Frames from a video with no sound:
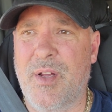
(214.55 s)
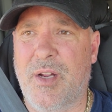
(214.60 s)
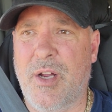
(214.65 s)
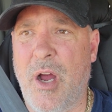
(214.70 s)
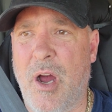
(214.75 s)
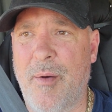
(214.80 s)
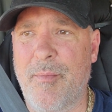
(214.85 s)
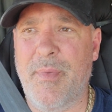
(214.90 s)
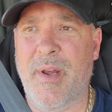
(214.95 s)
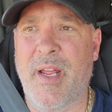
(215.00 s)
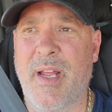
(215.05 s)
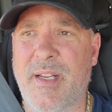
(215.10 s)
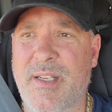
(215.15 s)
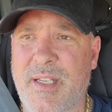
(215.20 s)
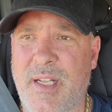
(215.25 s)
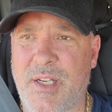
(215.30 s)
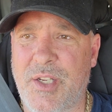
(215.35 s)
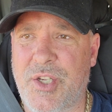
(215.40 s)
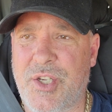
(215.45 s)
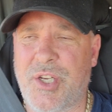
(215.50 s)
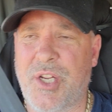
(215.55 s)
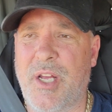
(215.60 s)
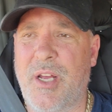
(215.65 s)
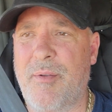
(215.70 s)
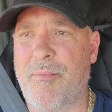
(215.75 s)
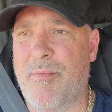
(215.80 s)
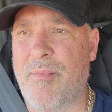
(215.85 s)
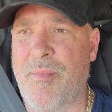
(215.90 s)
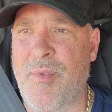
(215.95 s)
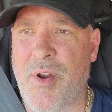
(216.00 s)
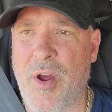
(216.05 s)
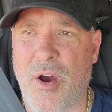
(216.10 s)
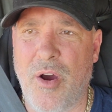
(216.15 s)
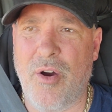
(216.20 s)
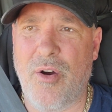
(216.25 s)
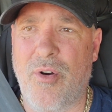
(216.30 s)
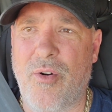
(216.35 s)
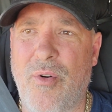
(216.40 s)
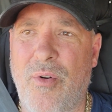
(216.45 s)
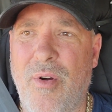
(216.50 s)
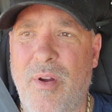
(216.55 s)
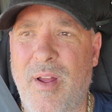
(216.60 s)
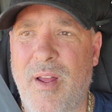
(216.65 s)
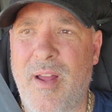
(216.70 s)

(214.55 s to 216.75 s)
companies that ship know,